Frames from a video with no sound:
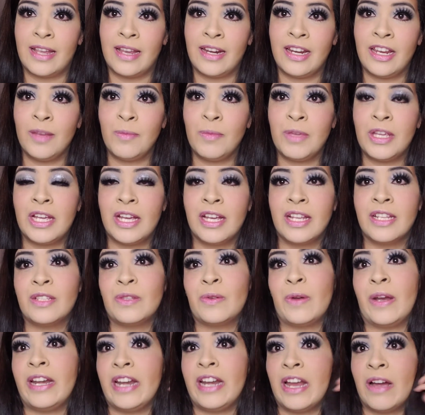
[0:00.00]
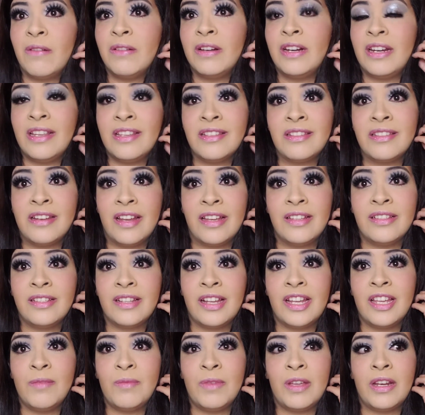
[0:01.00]
setting, because right now it is
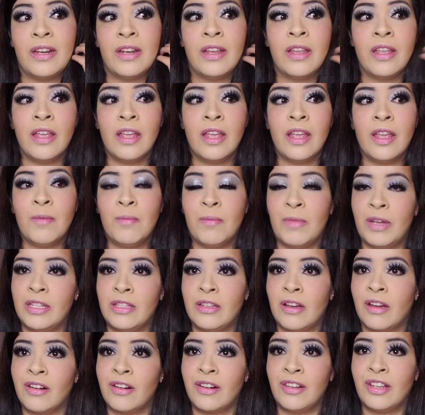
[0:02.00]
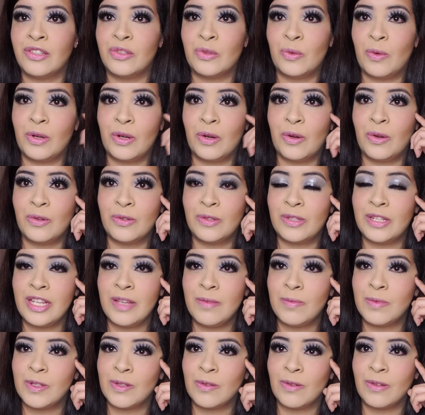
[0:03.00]
nighttime and my daughter doesn't want to go to
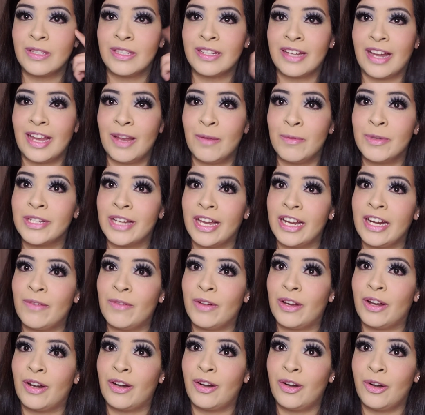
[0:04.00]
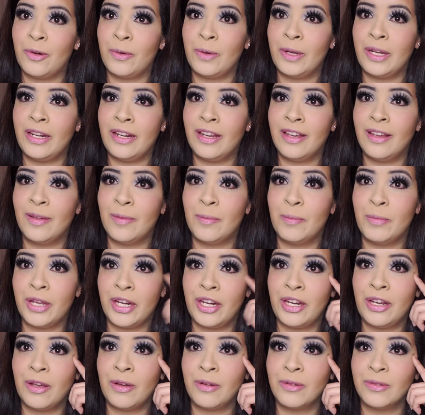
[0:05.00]
sleep, so it was kind of a hurried
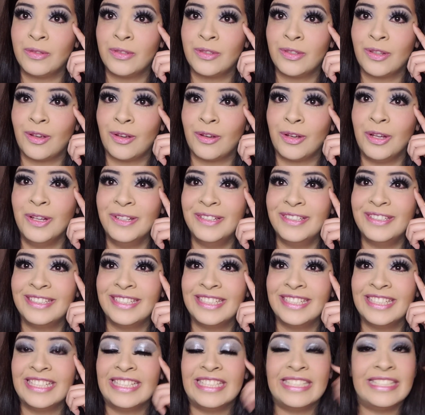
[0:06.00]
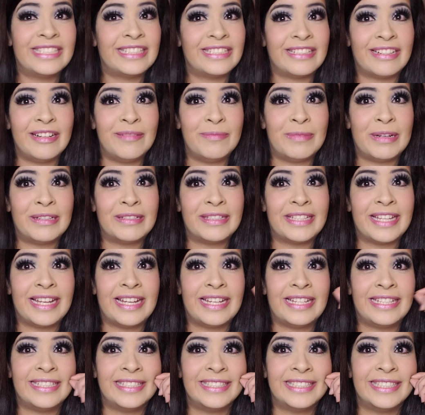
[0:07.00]
video, so sorry about
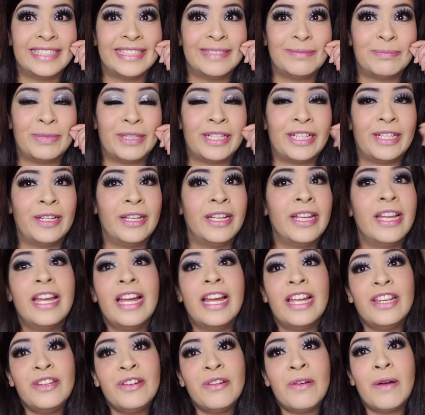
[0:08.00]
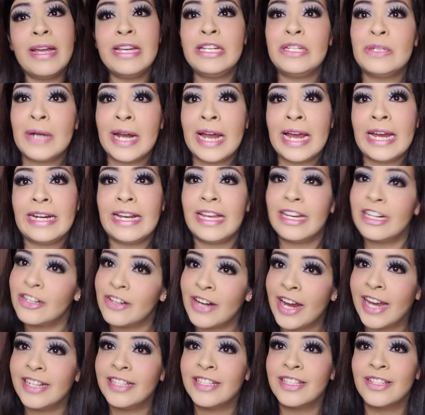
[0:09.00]
that. But you know, I
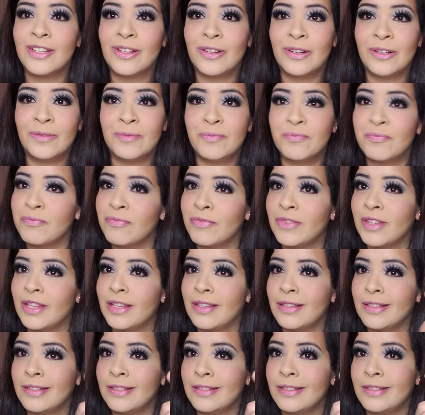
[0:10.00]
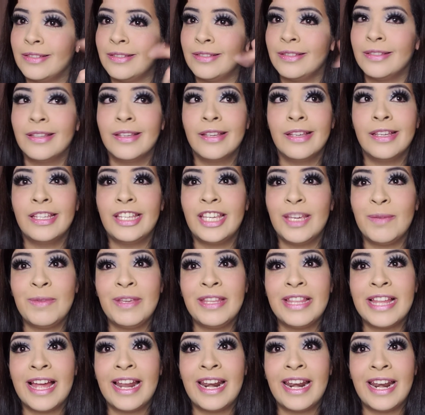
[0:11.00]
tried, so give
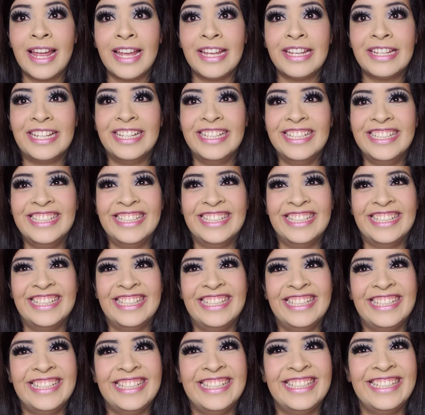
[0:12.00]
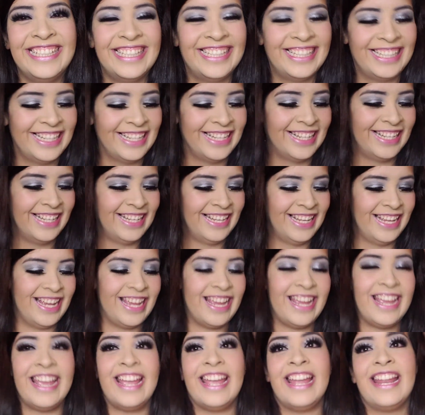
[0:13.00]
me that like.
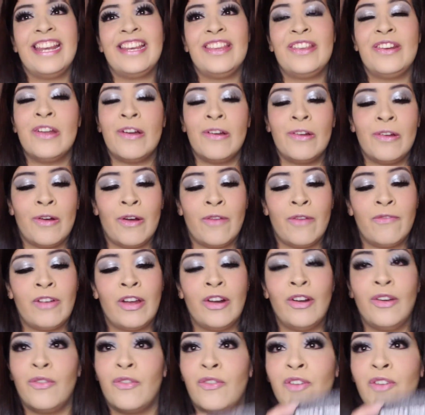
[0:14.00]
And you know, go follow